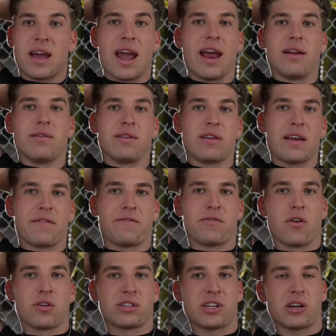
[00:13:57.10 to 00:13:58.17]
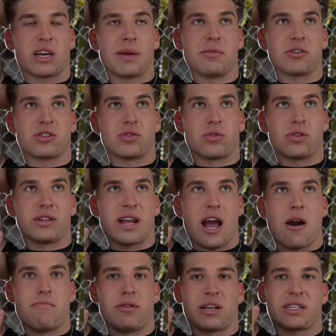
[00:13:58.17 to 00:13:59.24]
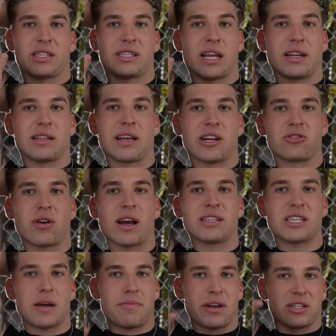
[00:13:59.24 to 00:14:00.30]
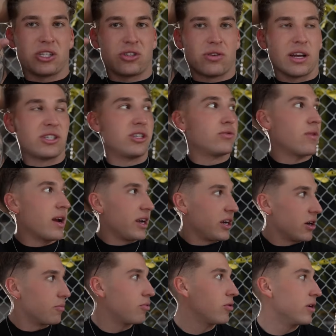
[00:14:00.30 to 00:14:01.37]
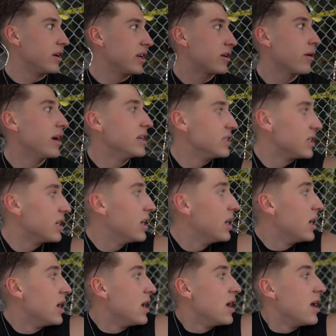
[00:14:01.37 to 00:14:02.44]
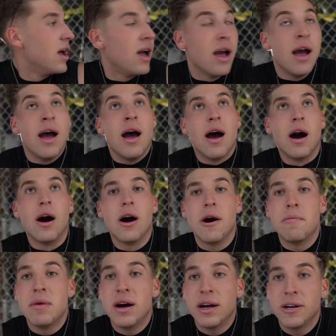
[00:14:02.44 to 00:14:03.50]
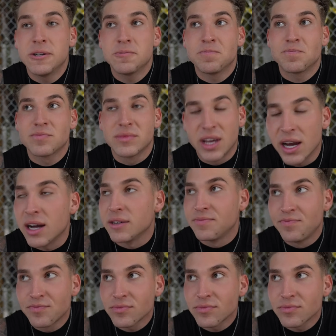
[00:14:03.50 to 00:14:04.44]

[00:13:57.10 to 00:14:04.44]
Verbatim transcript: and focusing on keeping your shoulder down but extending that tricep. It stretches right here pretty crazy. Um, yeah,